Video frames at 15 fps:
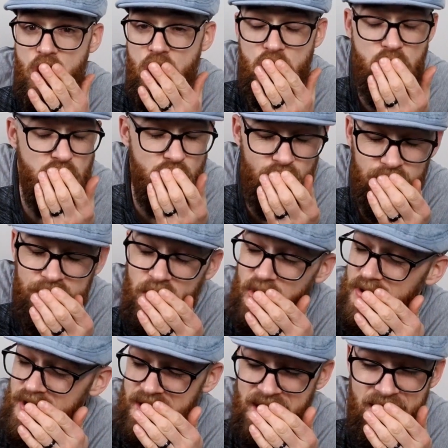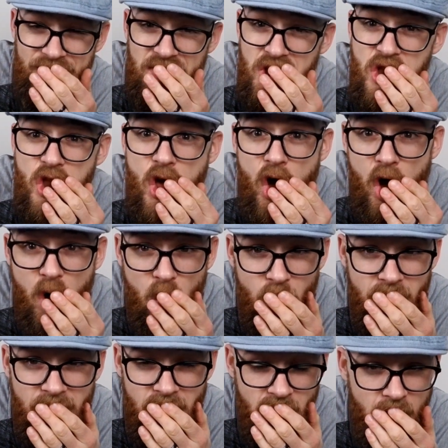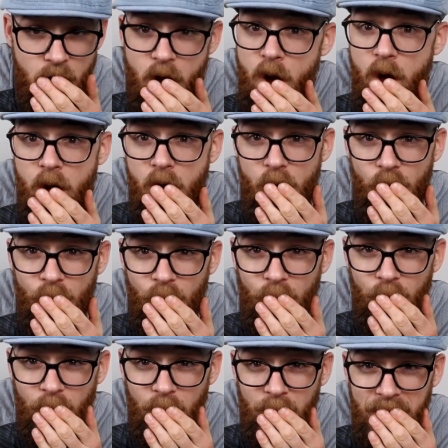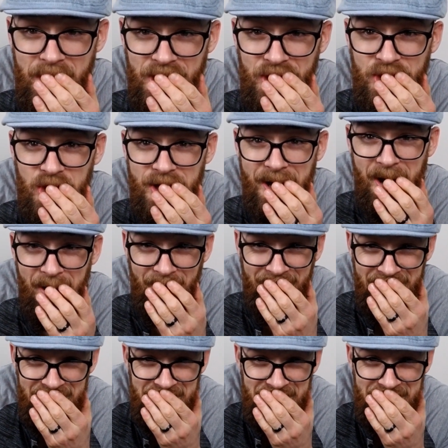You don't even know where you're going?"